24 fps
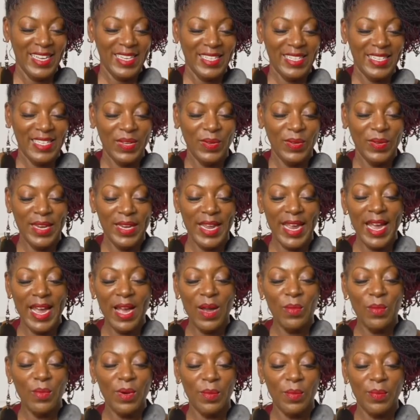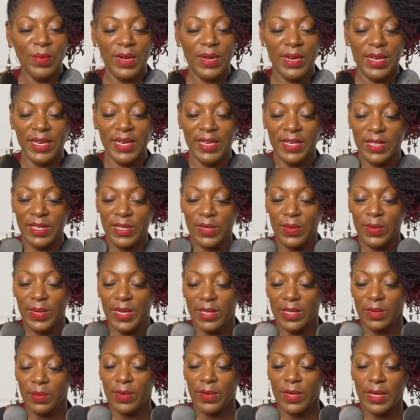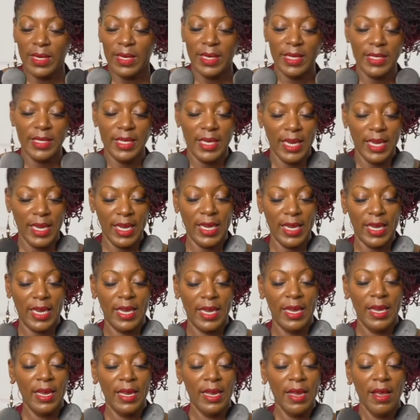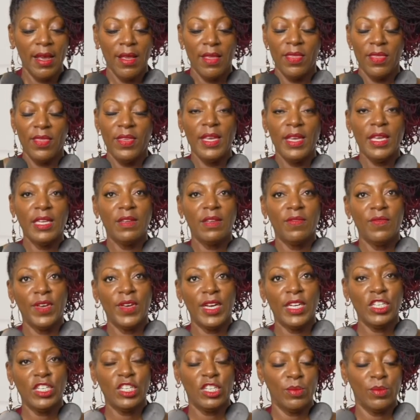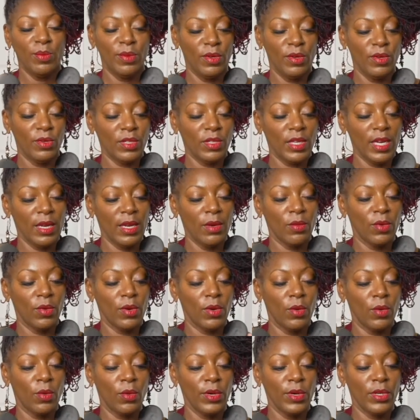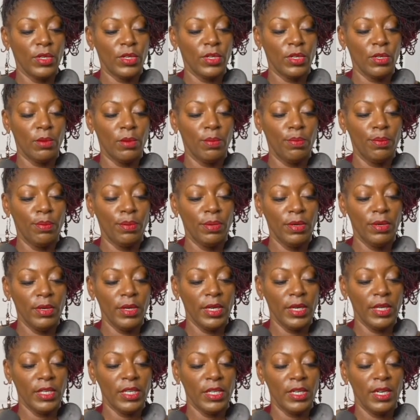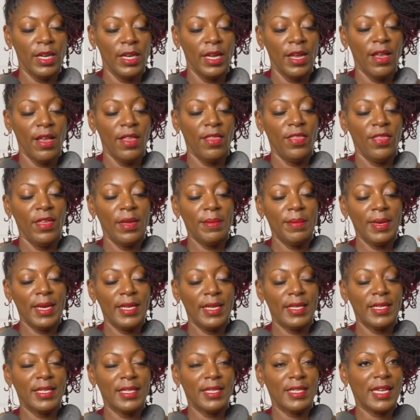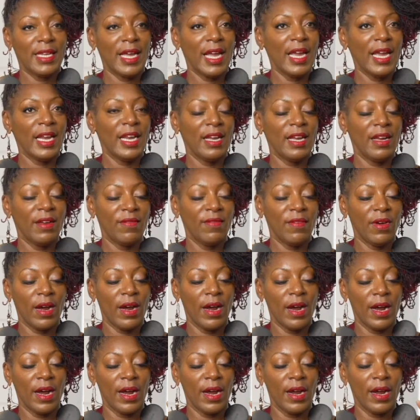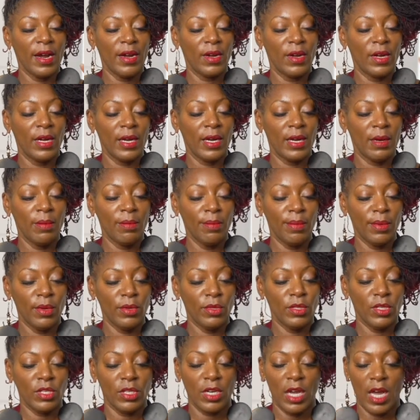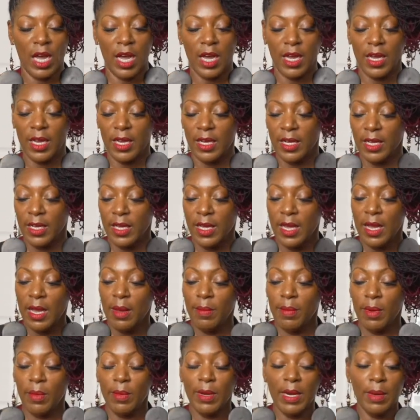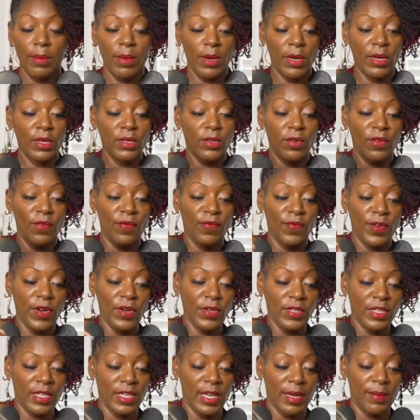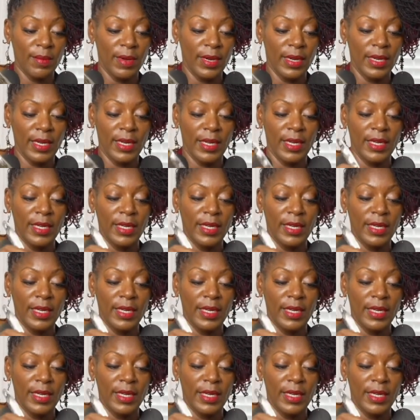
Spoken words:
So now what we're going to do is we're going to take these vegetables and we're going to put them inside of our gumbo stock. But what I'm going to do first is I'm going to